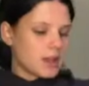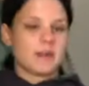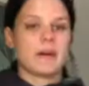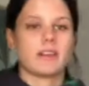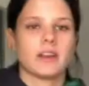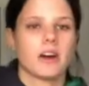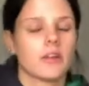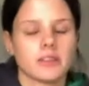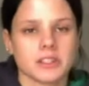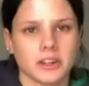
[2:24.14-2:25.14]
Anyway, they
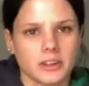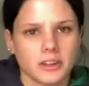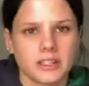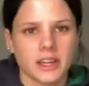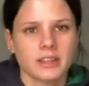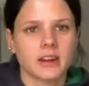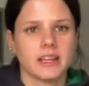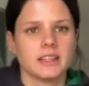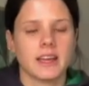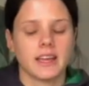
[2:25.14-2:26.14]
obviously don't go together. He,
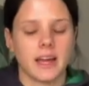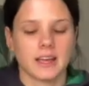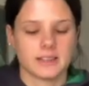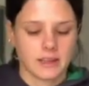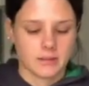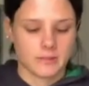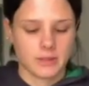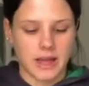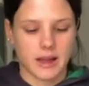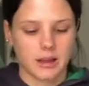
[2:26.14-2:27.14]
he has um
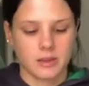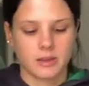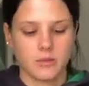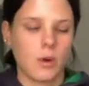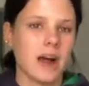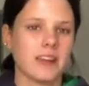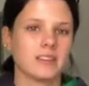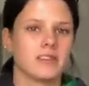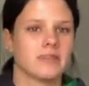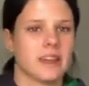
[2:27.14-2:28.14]
black, white,
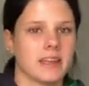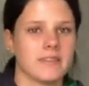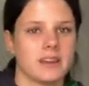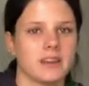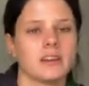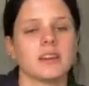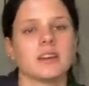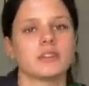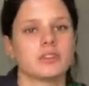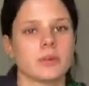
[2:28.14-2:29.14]
navy
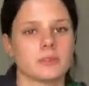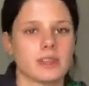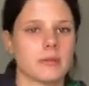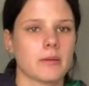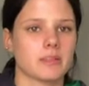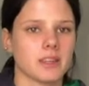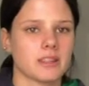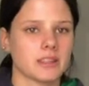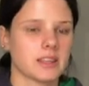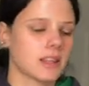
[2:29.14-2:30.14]
tops he can wear with
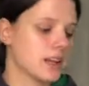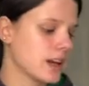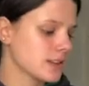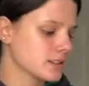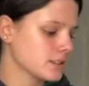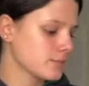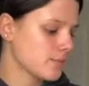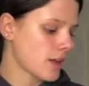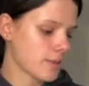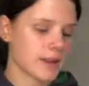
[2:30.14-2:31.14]
this and then he has
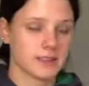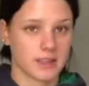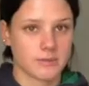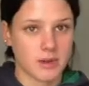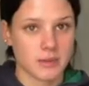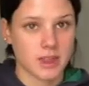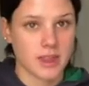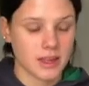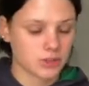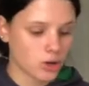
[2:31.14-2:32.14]
other pants he can wear with
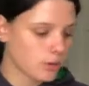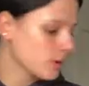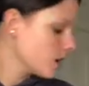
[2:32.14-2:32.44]
that top.